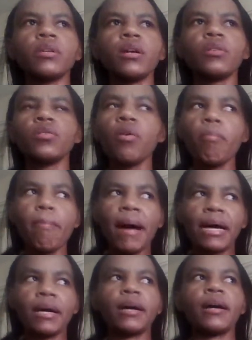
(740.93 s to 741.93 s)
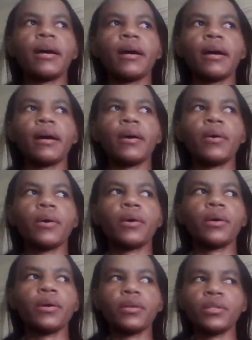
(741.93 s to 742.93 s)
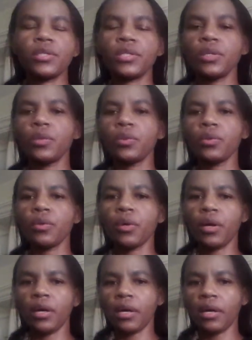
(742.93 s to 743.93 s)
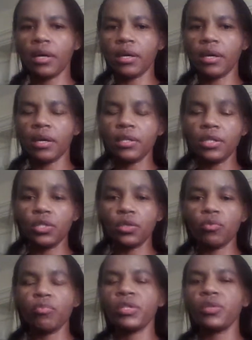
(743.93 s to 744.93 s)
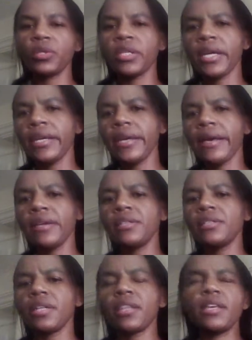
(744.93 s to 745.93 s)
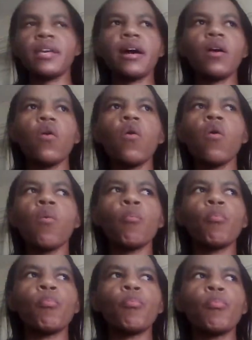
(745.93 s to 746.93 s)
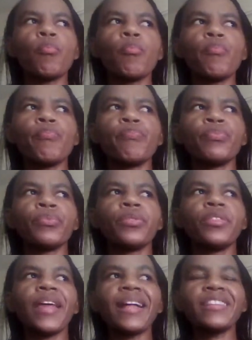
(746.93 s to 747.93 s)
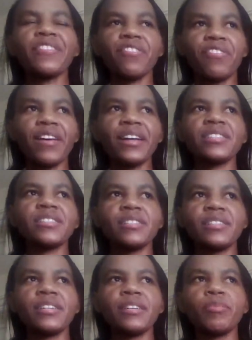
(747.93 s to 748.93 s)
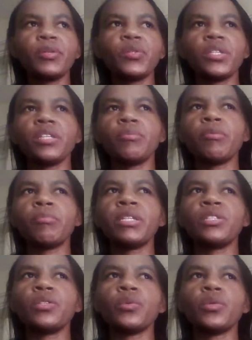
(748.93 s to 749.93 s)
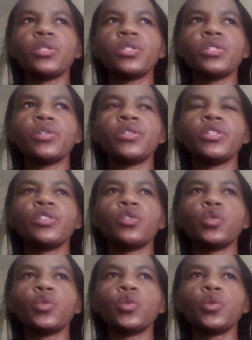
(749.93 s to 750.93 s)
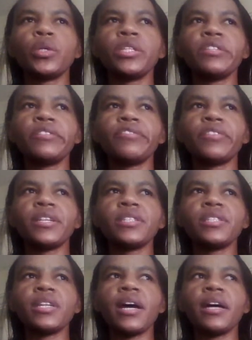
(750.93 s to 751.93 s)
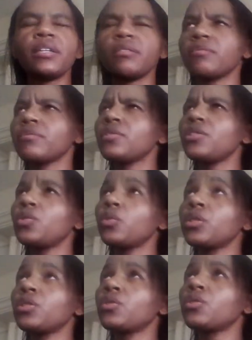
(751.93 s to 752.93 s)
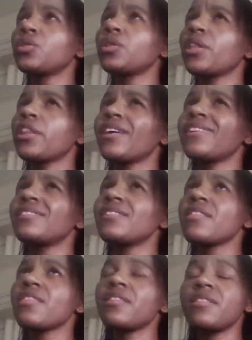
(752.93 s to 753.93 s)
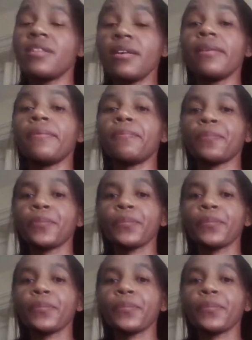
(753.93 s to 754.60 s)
I'll go back through a little bit. When I entered their home, that first day, because I remember it was on 21st, it was on 13th day,